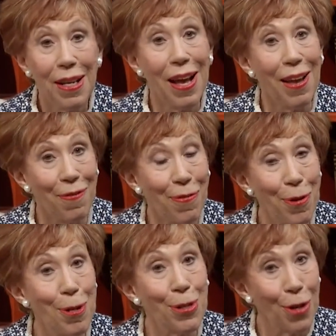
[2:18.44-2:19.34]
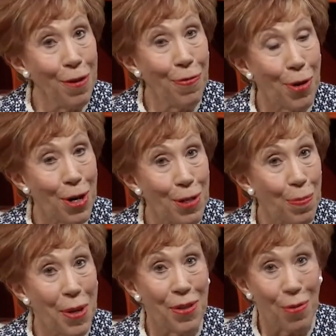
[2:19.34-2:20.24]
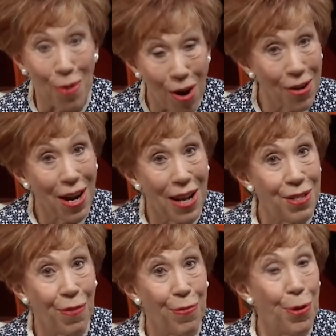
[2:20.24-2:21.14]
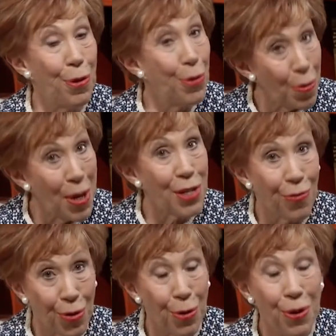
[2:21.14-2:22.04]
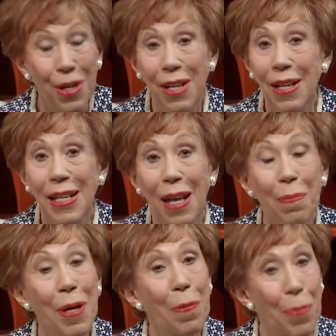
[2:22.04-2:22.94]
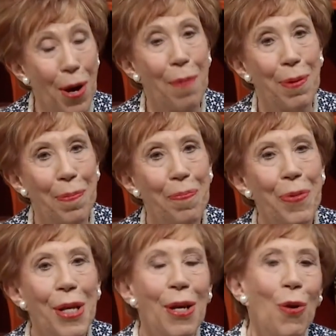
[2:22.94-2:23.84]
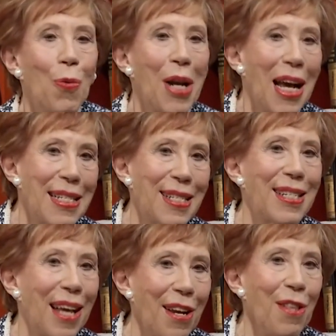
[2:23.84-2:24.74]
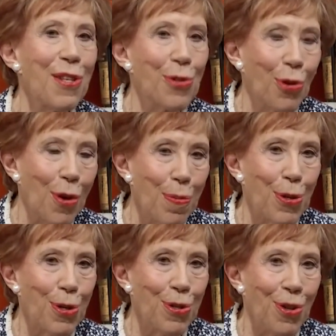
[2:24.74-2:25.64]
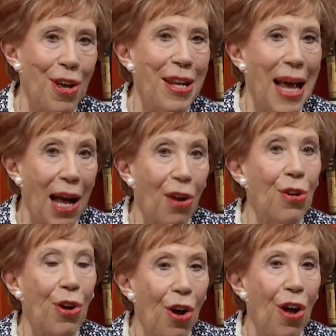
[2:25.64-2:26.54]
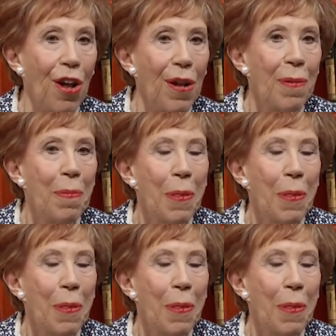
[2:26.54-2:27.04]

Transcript: And food is good for us, but the wrong kinds of food, too much food, can be a problem. When I study the scriptures on alcohol,